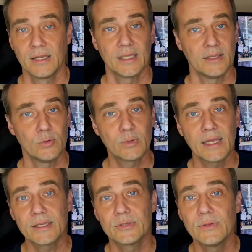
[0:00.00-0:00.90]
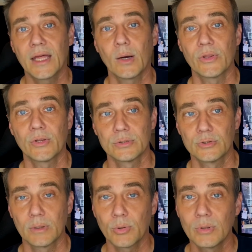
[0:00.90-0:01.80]
If you can't do that with your
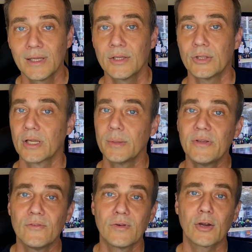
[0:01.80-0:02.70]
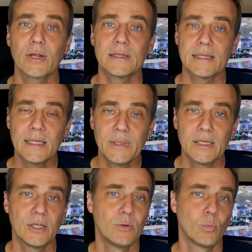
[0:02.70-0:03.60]
dribble, you're going to be very
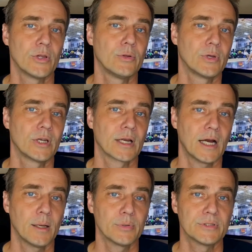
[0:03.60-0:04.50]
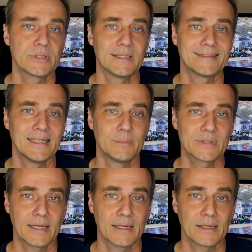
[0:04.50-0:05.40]
limited in what you can accomplish in a team
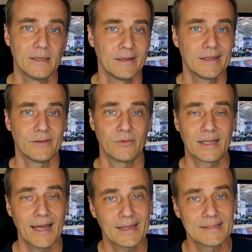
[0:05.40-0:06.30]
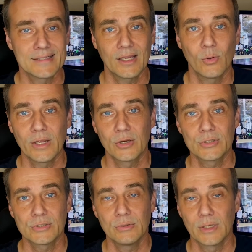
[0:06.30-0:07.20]
setting. If a guy can take away your
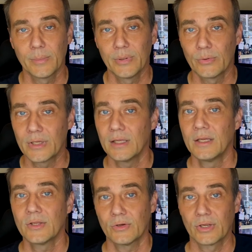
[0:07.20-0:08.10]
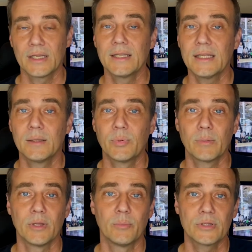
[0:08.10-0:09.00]
shooting ability, you're going to need to be
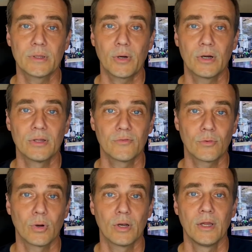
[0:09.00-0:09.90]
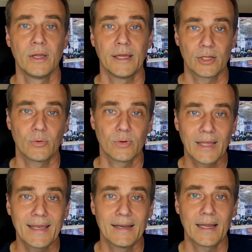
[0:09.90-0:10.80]
able to put the ball on the floor and
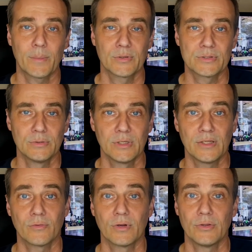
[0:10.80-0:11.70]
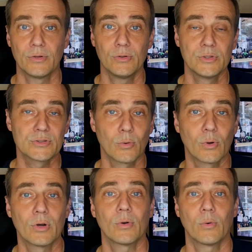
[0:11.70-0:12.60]
create an opportunity for either you to
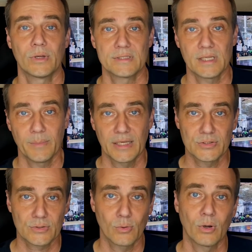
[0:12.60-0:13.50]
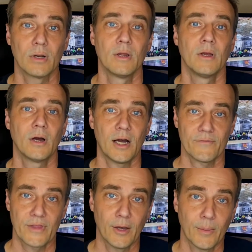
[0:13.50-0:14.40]
score or a teammate to score off
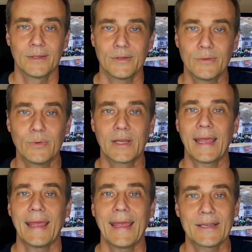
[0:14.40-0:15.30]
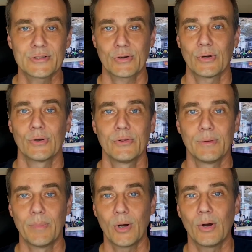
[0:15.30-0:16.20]
the help. You can't turn the
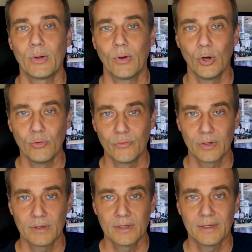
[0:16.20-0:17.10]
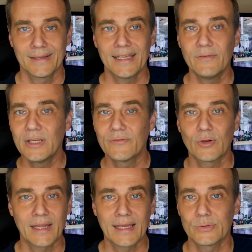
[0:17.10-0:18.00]
ball over even if your
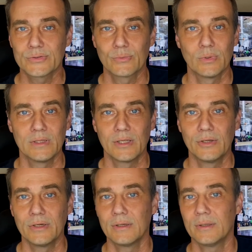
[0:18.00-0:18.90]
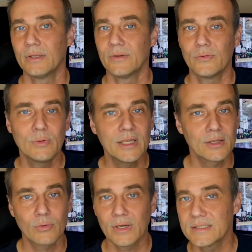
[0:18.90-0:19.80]
handles are really good, if you get
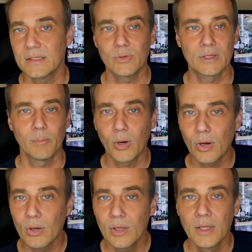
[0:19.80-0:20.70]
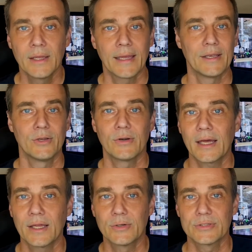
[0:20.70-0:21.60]
crazy with the ball and you're
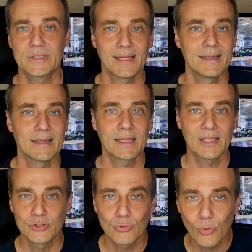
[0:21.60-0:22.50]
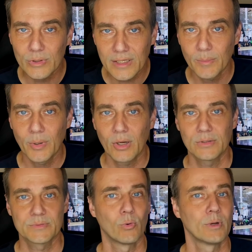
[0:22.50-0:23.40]
not understanding that controlling the ball
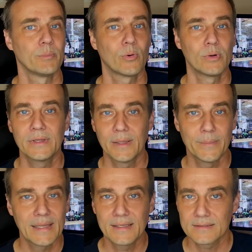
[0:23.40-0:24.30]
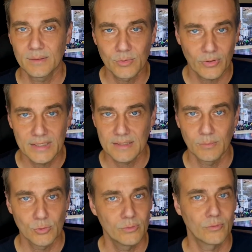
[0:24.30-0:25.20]
is more important than making some crazy
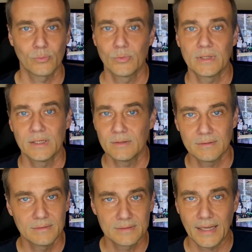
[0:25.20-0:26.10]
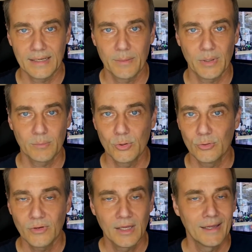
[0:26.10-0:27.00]
move or really dynamic
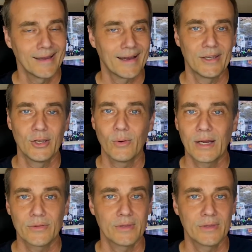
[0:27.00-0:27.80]
move, I know out